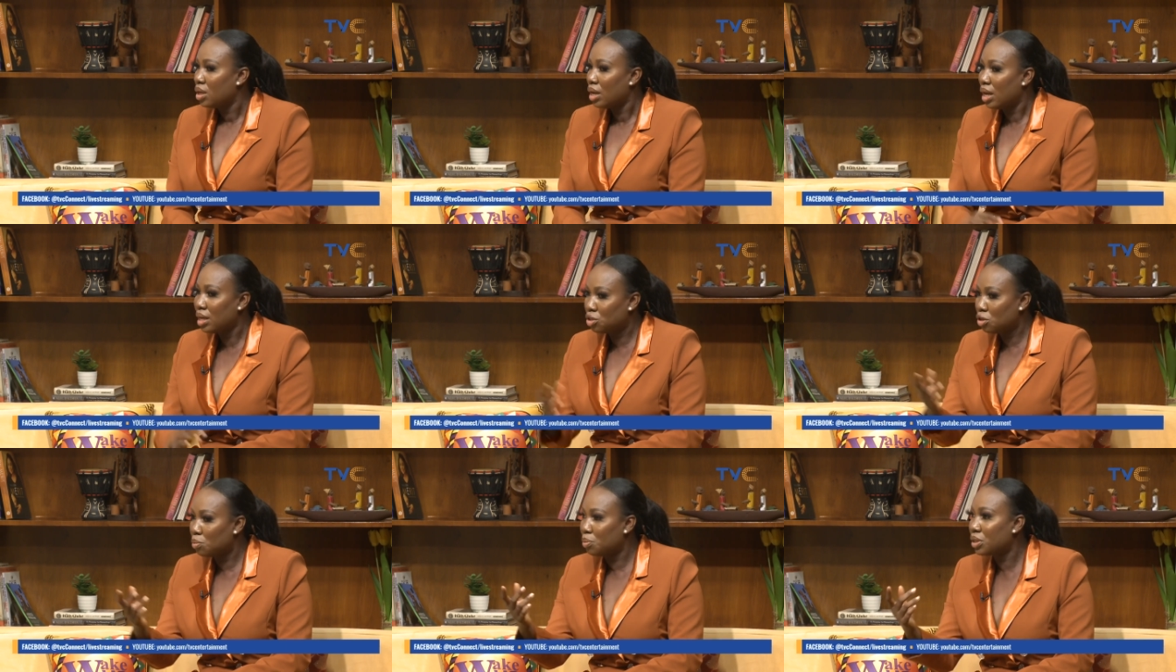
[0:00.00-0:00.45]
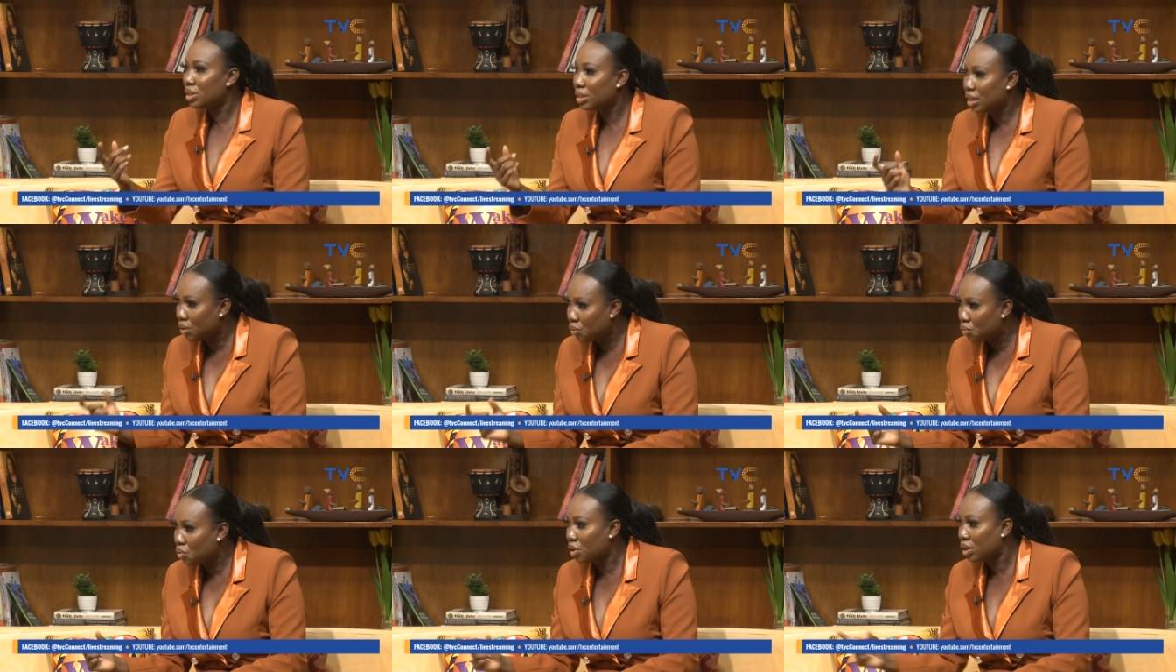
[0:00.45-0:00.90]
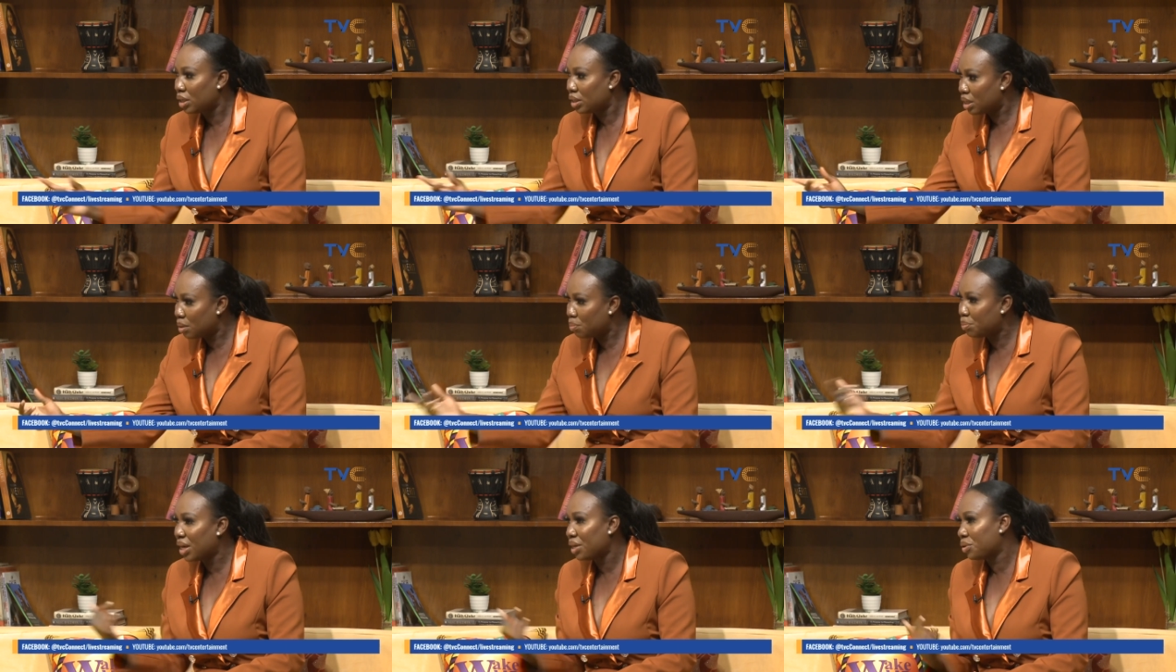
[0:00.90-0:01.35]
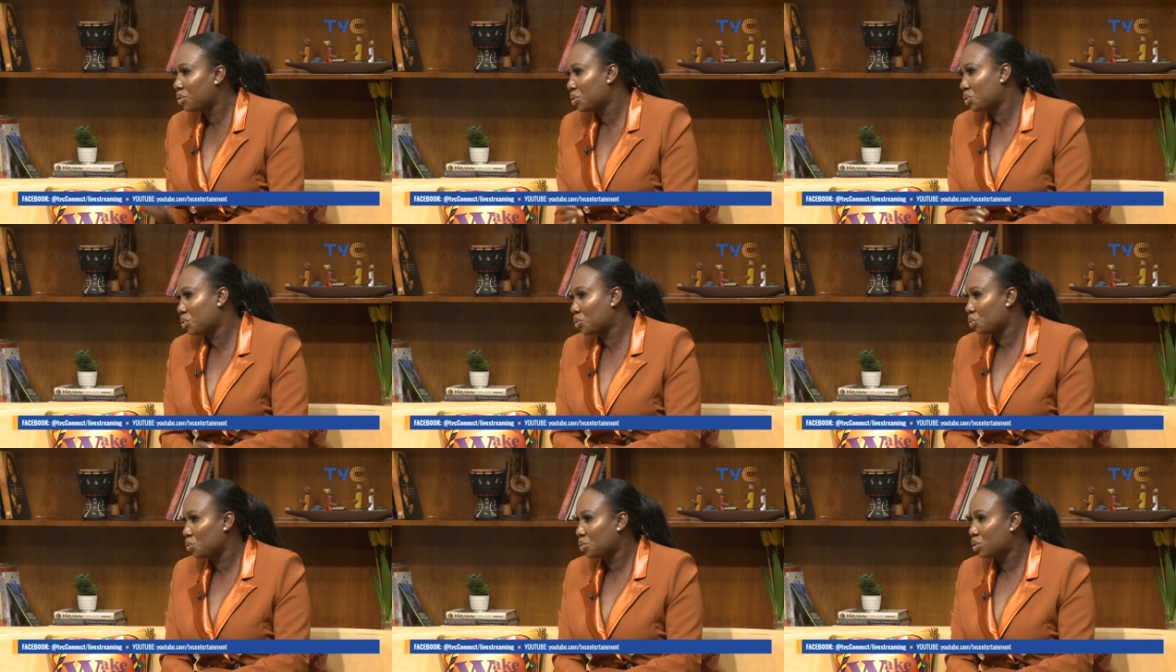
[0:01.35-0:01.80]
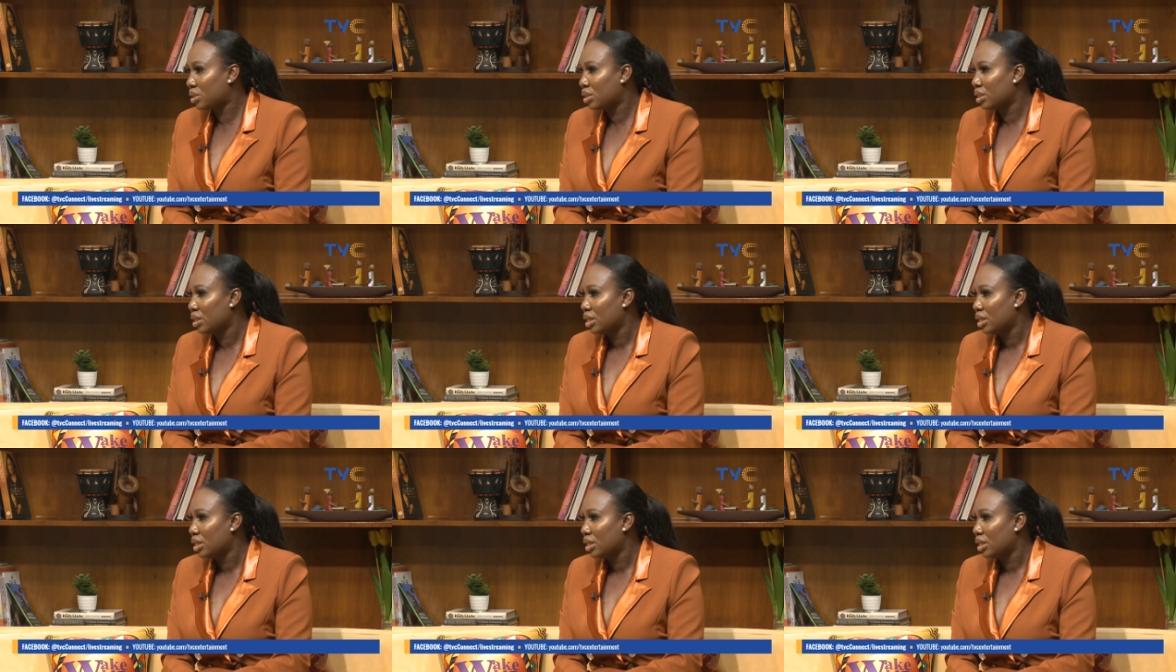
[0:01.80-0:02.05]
and somebody can walk in and buy those goods.